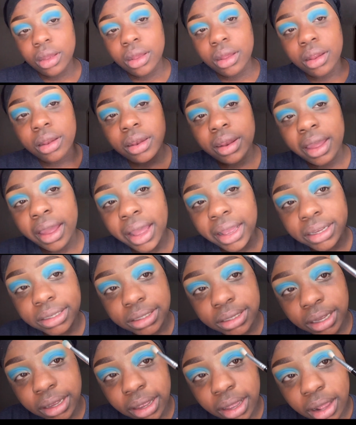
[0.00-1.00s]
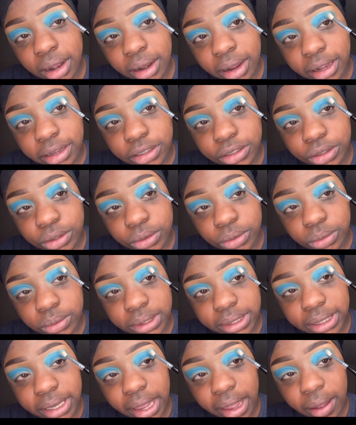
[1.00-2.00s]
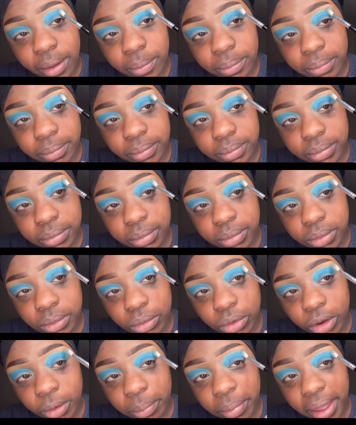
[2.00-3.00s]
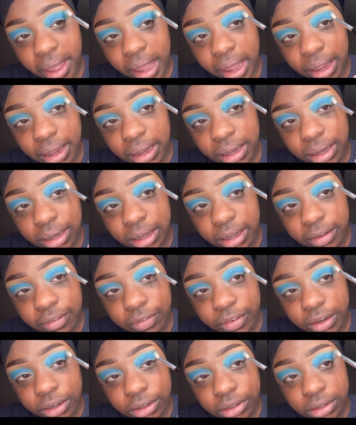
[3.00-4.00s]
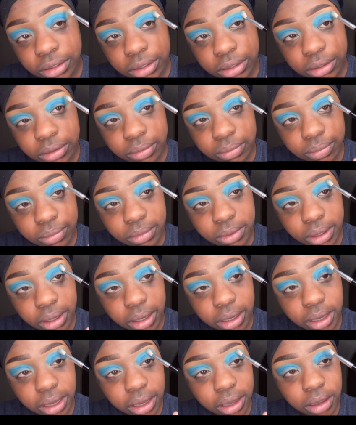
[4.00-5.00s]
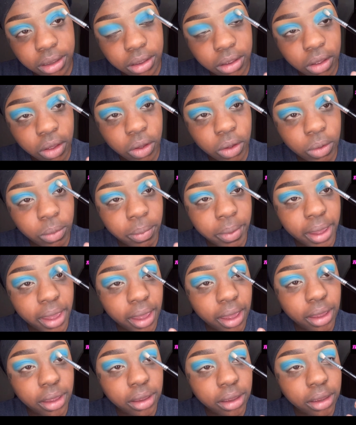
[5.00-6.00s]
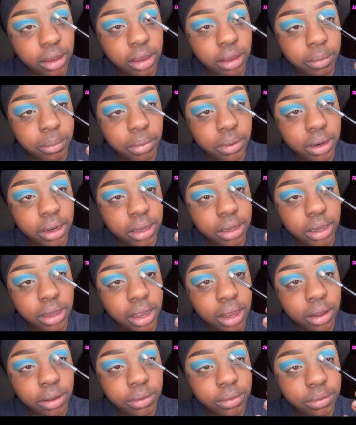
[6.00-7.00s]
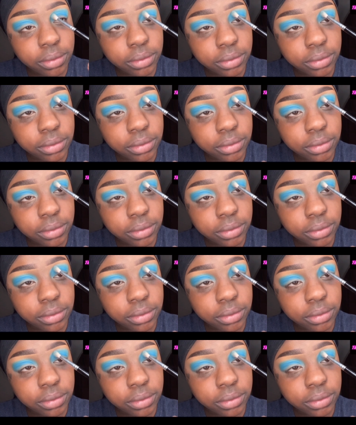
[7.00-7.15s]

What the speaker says: Like I said, I like to tap or pat it in first and then go back and blend it out.